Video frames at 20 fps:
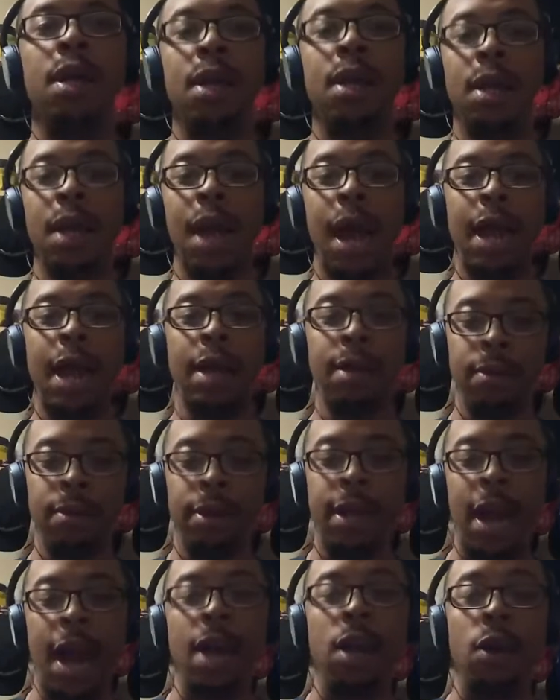like
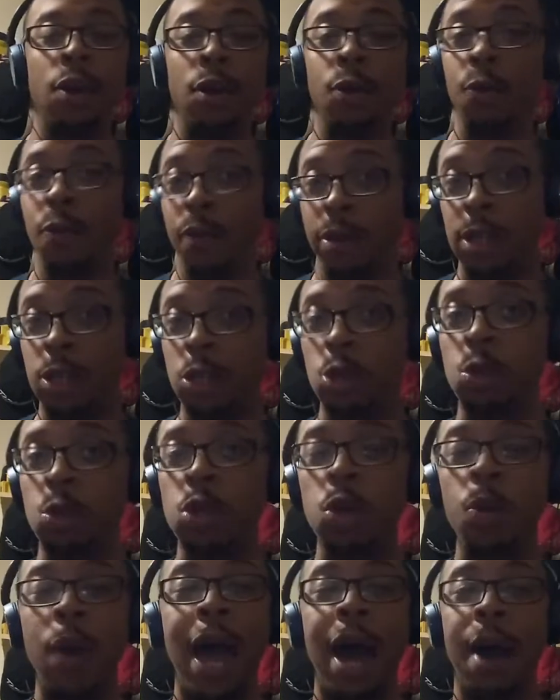downloaded from the
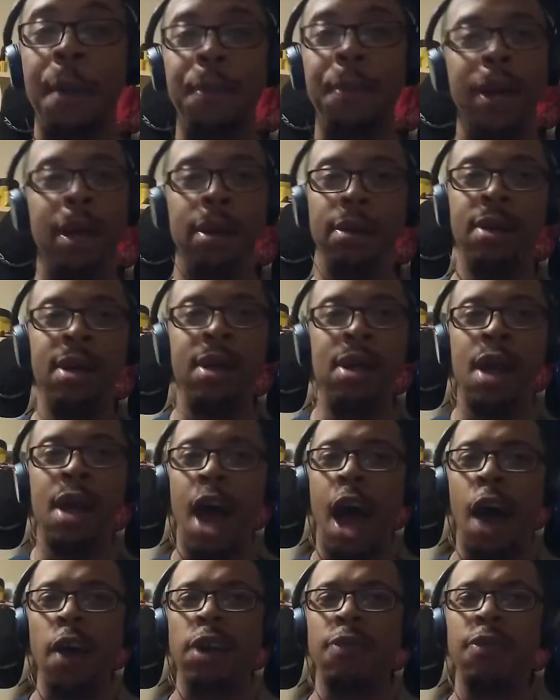Tutu app. But
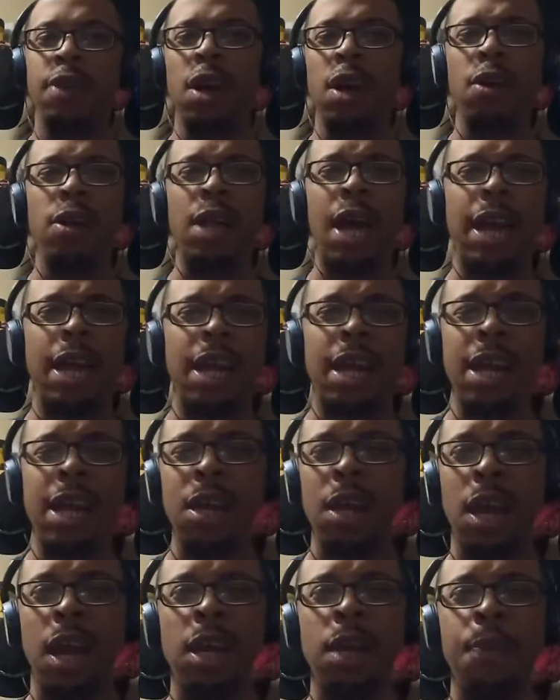I don't even know, like,
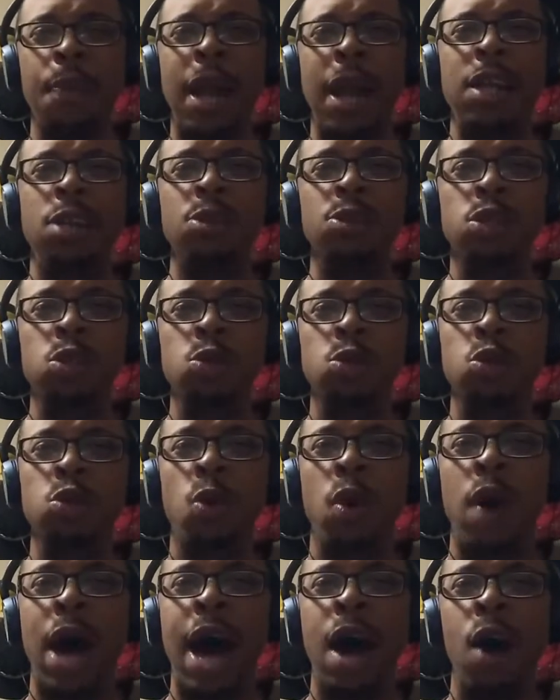any anybody use Tutu
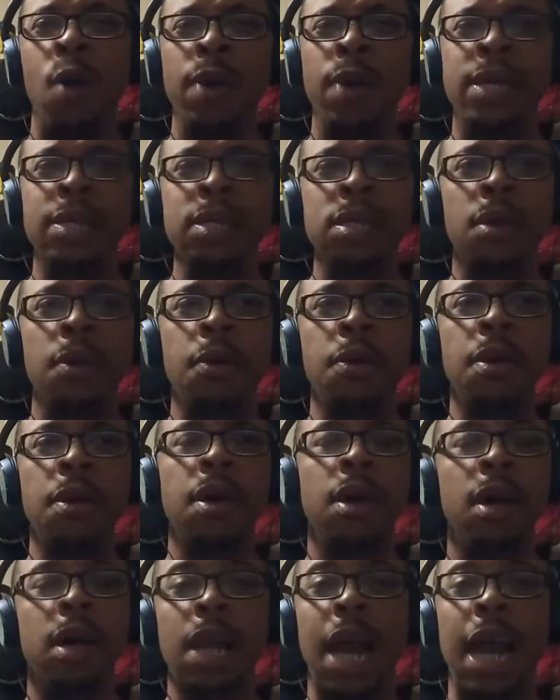on iOS?
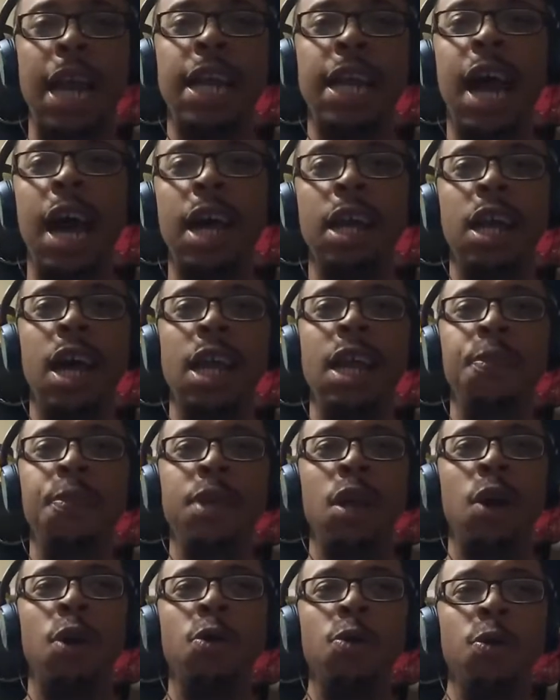Like, y'all, y'all let me
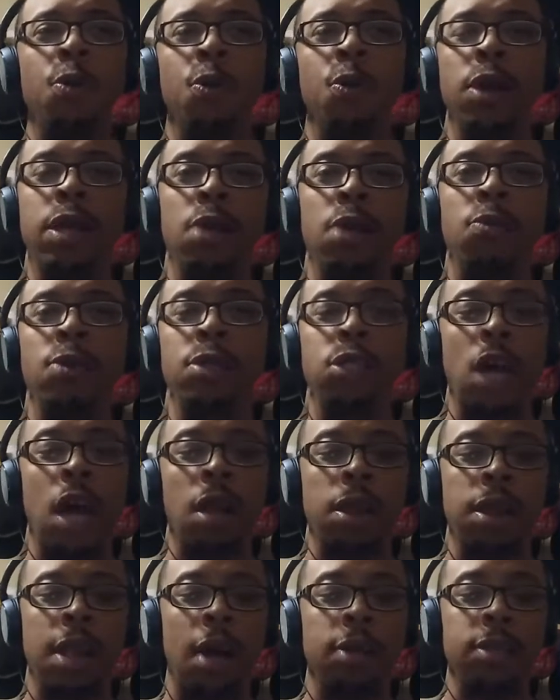know what what y'all
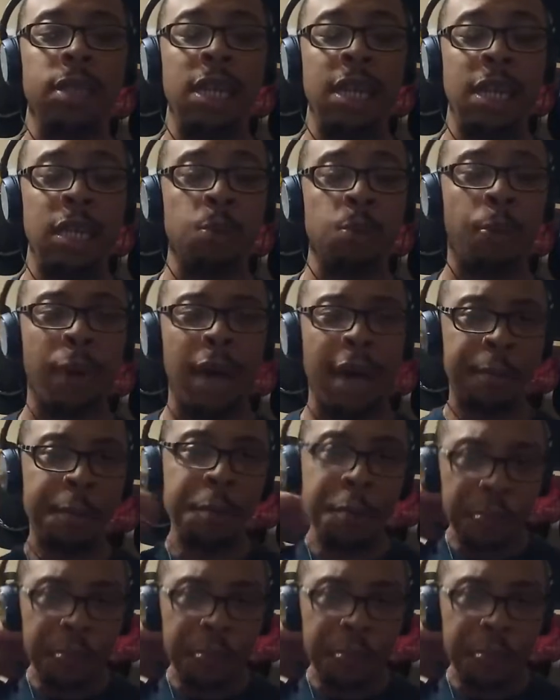thoughts is. But